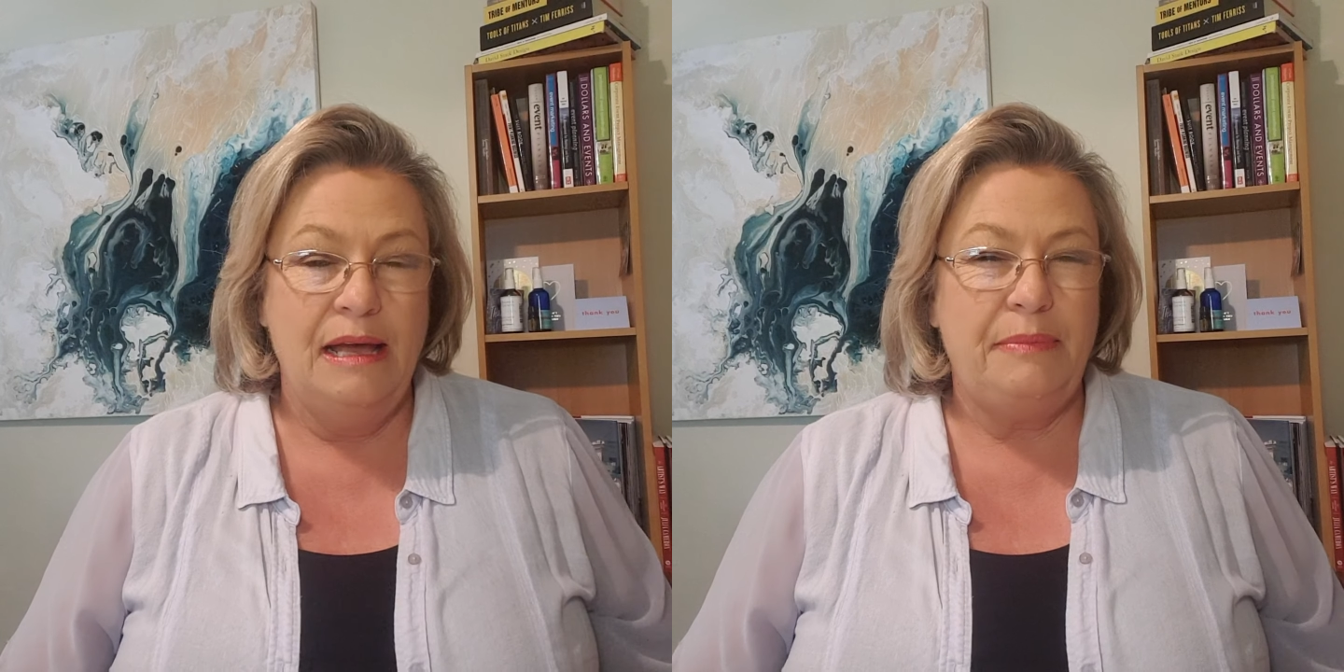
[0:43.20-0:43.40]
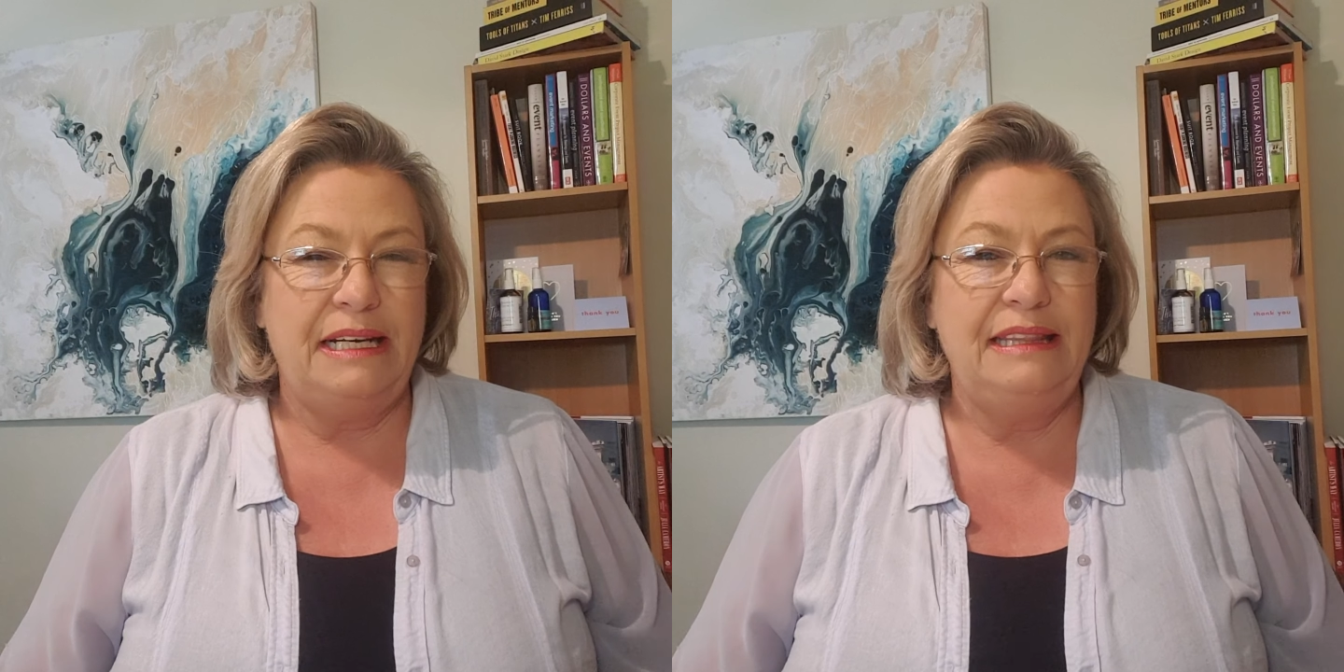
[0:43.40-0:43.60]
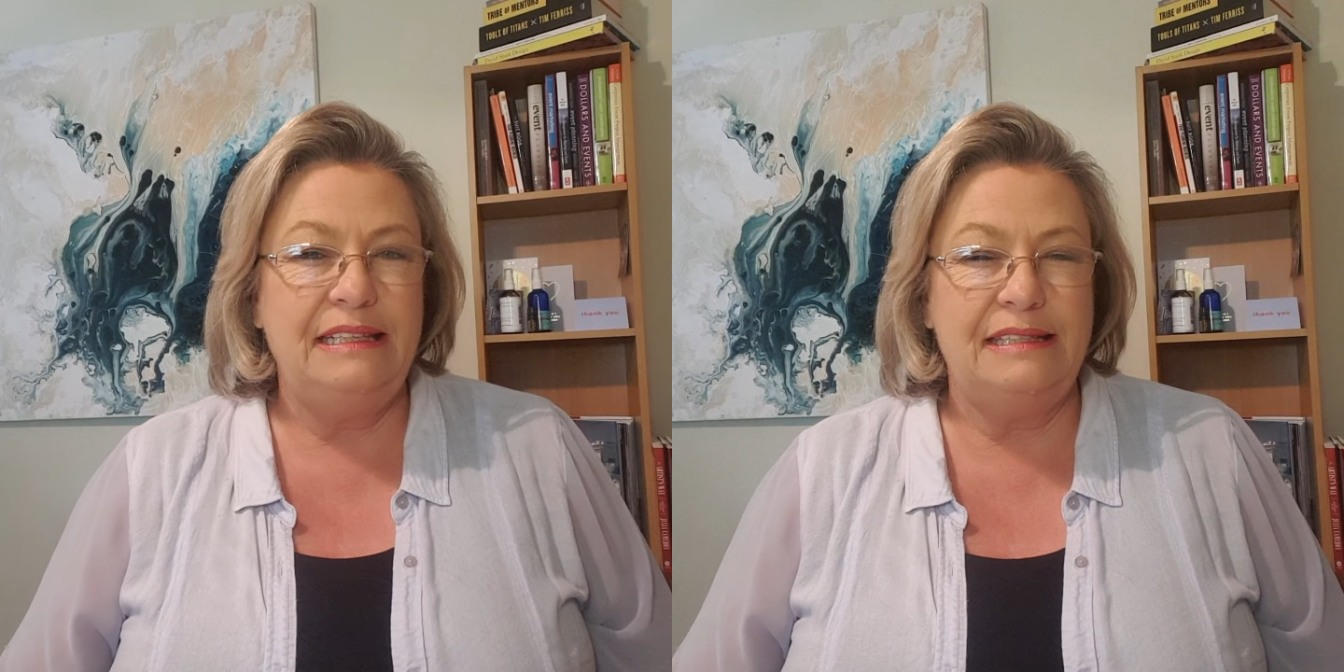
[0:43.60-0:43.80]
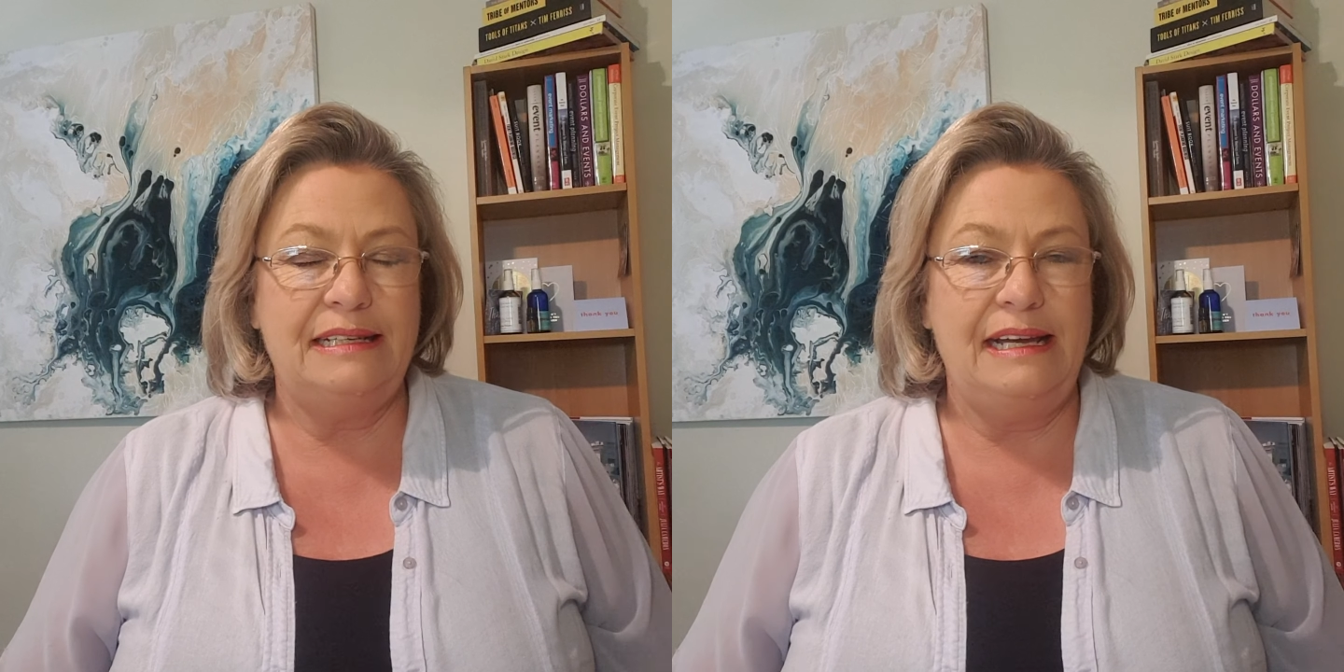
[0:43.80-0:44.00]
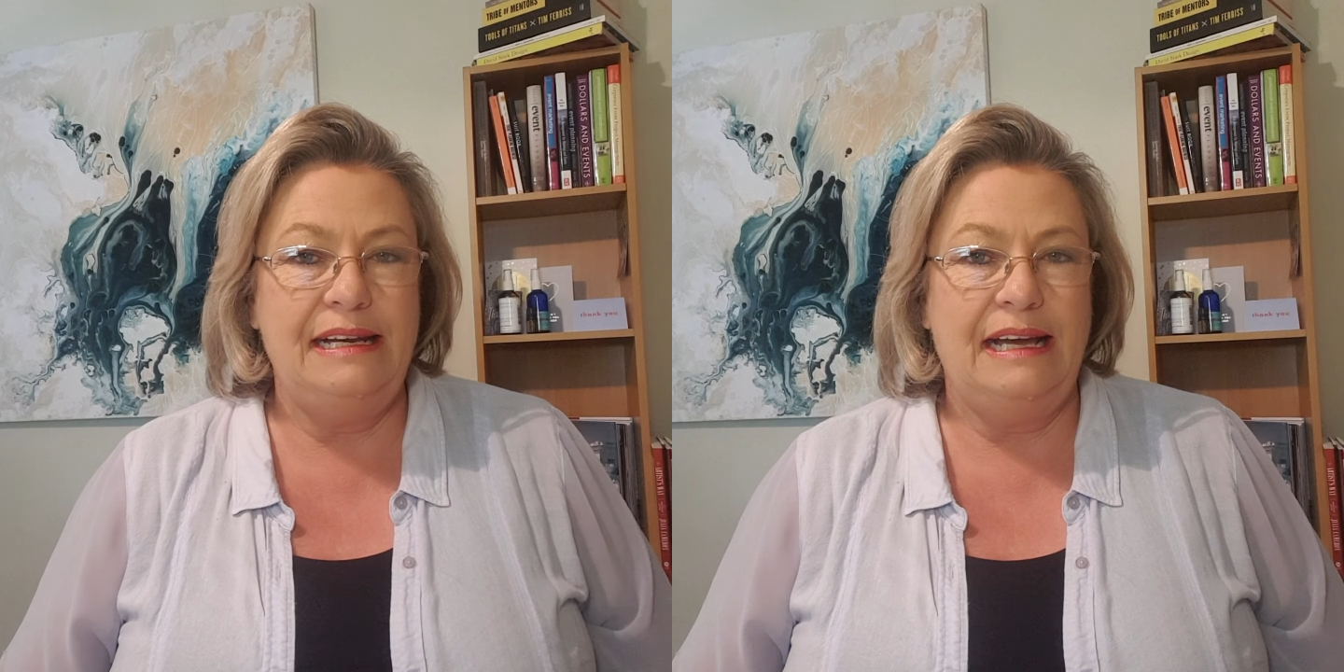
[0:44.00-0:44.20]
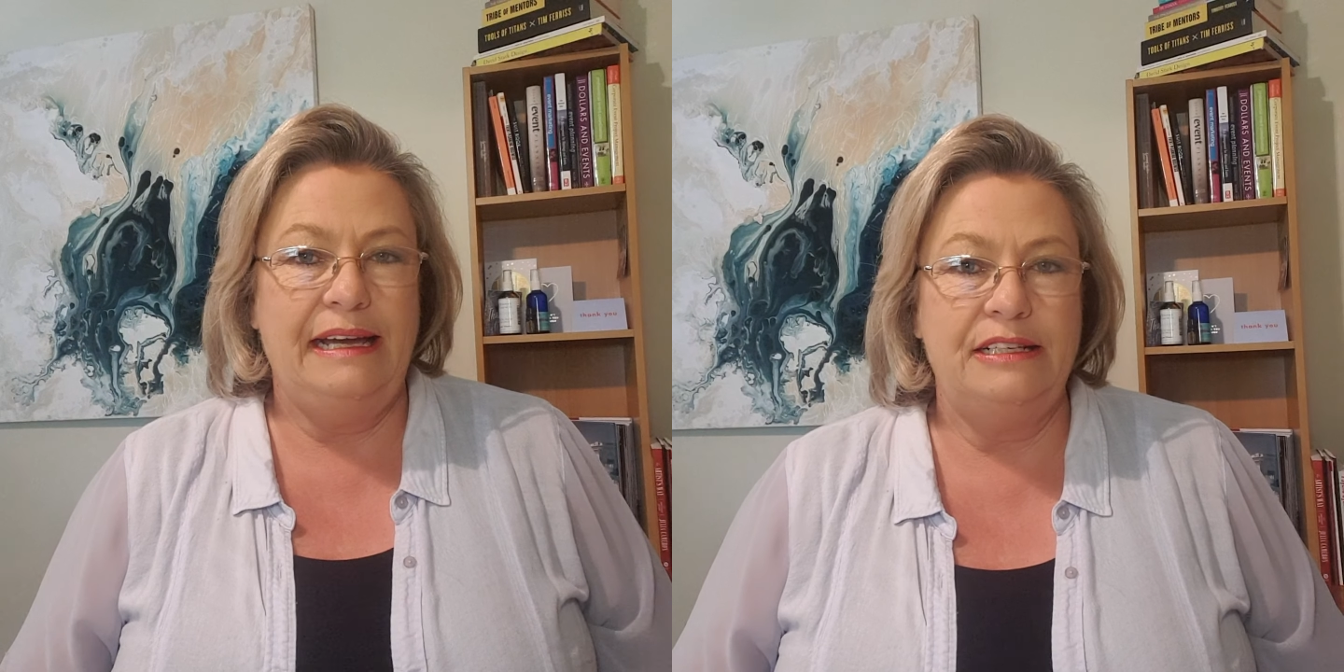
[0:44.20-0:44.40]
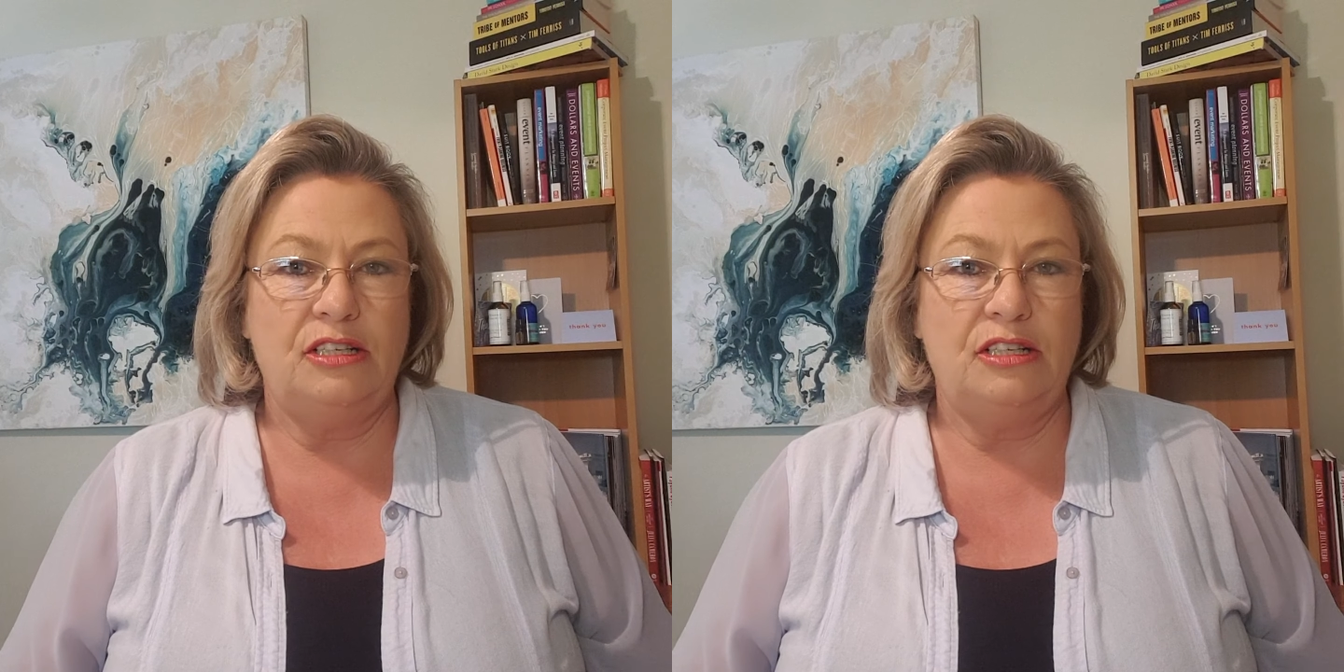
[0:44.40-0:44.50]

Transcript: But in this day and age,